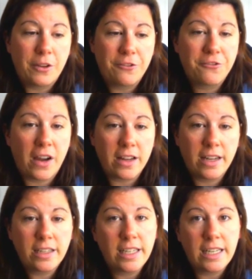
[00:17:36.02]
fun
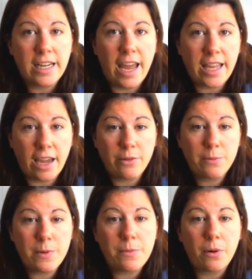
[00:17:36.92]
and getting to hang out
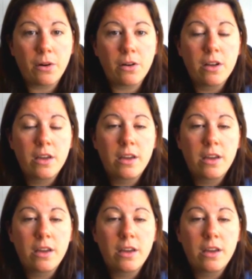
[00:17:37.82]
with people